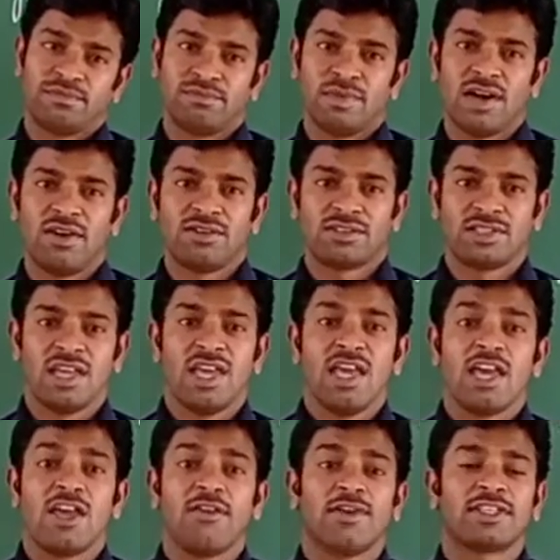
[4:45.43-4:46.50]

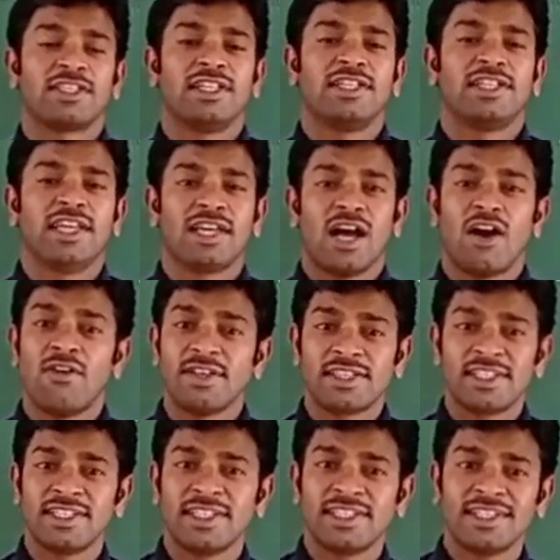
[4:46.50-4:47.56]
mouse. He was sitting. How is
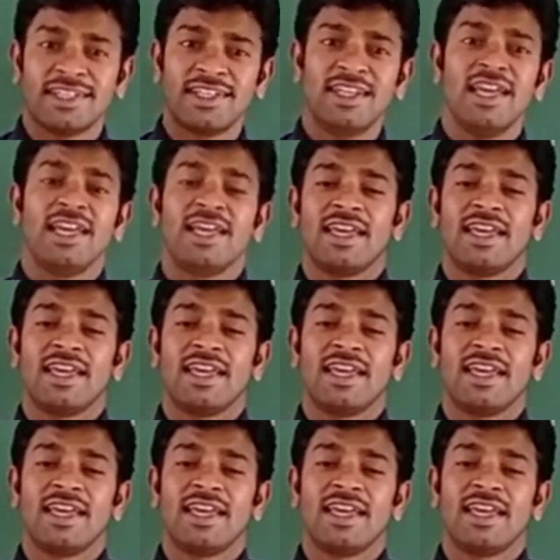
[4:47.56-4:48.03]
sitting, children?